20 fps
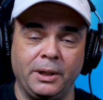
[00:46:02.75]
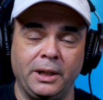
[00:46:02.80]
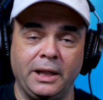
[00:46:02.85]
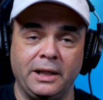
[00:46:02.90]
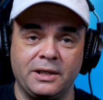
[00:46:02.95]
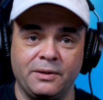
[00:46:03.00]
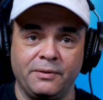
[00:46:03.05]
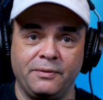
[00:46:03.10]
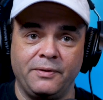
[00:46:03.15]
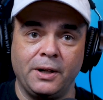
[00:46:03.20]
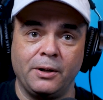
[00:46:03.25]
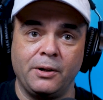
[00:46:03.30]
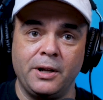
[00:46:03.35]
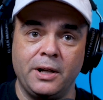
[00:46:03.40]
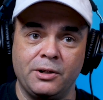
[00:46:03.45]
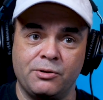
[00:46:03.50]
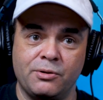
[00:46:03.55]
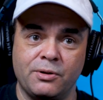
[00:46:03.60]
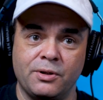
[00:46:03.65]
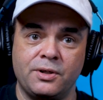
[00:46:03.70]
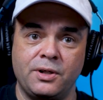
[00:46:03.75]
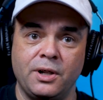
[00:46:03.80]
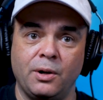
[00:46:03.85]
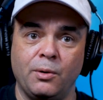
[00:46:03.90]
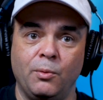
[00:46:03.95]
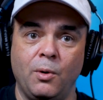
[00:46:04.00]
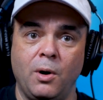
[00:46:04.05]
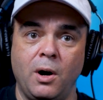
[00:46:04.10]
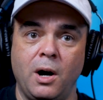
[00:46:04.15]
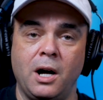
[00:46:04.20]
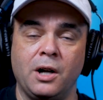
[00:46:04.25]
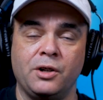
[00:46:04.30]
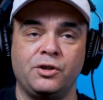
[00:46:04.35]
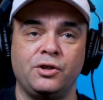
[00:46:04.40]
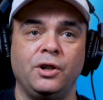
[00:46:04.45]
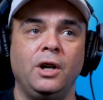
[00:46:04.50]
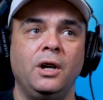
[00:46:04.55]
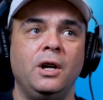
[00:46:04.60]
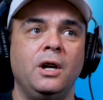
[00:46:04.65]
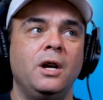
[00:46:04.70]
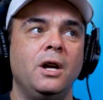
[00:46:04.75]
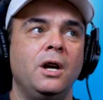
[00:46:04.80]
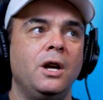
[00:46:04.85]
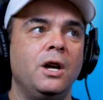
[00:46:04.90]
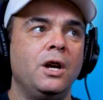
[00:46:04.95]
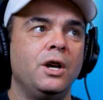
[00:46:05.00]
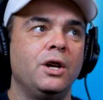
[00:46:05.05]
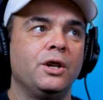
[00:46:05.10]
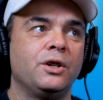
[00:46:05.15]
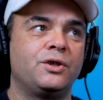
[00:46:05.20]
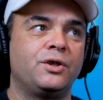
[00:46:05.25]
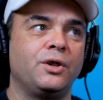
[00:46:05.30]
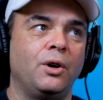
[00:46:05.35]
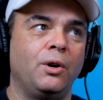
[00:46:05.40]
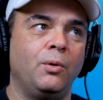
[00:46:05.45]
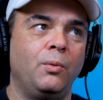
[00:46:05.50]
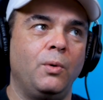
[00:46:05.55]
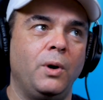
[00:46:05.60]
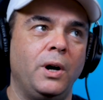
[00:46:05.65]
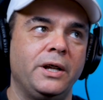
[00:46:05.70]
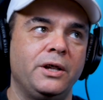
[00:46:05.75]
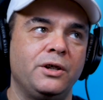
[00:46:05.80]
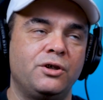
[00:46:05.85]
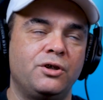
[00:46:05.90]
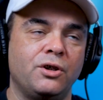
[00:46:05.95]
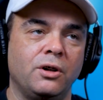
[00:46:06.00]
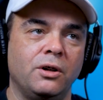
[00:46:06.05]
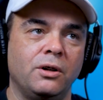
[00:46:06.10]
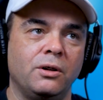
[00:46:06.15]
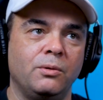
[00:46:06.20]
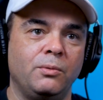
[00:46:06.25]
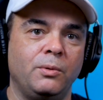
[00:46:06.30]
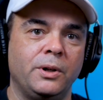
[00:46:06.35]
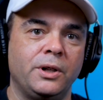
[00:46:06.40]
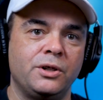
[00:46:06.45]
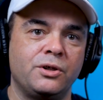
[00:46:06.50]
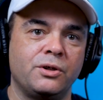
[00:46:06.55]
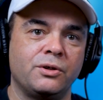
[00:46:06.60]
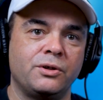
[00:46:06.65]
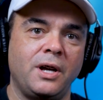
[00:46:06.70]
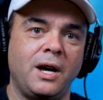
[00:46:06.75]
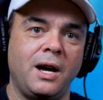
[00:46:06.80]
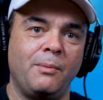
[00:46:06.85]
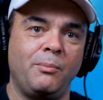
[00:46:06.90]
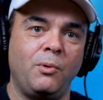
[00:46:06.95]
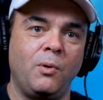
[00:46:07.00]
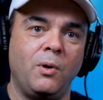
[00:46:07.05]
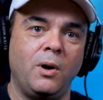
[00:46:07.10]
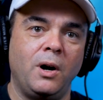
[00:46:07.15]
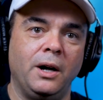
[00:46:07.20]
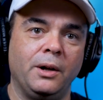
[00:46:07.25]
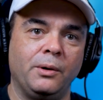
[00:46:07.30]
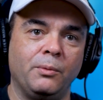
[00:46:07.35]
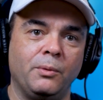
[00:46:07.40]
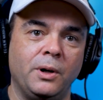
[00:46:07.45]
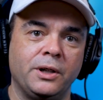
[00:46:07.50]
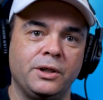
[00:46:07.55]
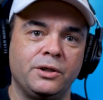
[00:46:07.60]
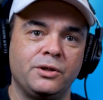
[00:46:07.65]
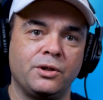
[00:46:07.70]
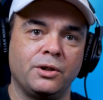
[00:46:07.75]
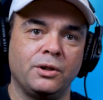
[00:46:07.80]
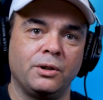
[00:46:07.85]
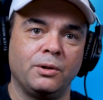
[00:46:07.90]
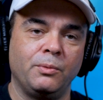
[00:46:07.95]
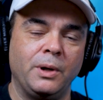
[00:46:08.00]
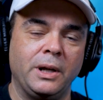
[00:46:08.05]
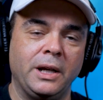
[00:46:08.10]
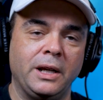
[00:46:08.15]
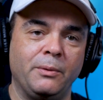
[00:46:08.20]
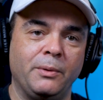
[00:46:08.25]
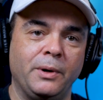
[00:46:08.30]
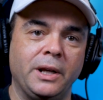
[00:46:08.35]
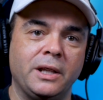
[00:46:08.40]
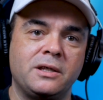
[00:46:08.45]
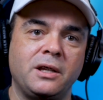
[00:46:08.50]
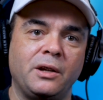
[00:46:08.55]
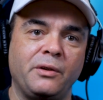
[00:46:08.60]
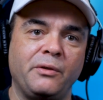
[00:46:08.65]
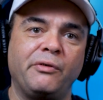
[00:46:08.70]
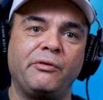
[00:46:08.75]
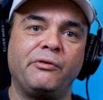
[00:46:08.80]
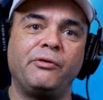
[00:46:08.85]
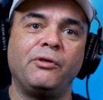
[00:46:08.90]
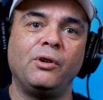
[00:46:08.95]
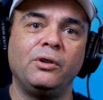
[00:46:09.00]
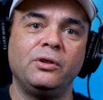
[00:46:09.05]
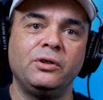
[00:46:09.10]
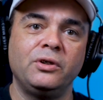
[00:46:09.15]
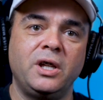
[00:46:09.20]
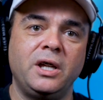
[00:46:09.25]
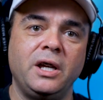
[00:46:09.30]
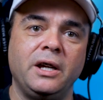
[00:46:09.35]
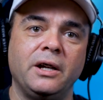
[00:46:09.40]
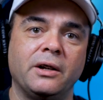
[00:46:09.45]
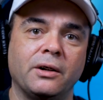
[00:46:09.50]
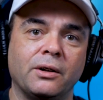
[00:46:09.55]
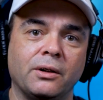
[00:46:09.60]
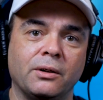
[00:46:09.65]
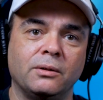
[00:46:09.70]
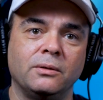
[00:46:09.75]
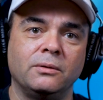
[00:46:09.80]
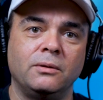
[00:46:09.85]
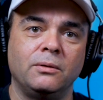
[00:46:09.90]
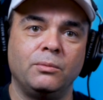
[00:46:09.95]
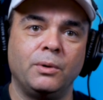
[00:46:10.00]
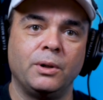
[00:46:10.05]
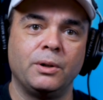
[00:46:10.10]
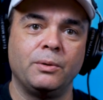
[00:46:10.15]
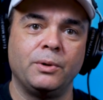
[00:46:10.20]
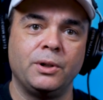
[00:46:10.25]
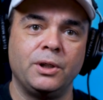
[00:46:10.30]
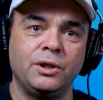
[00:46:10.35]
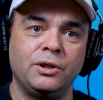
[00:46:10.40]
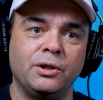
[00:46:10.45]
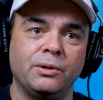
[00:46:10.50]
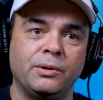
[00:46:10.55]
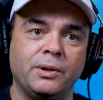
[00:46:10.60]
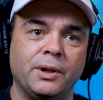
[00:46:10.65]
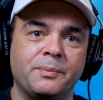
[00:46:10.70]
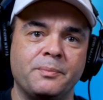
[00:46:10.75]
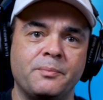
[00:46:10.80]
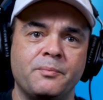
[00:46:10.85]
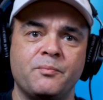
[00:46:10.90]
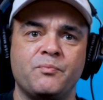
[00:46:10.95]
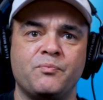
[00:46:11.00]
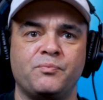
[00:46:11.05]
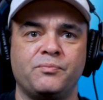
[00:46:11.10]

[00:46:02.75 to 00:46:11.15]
But it's a very interesting watch. So what is your top one? What is your when it's in full gear? What are you doing?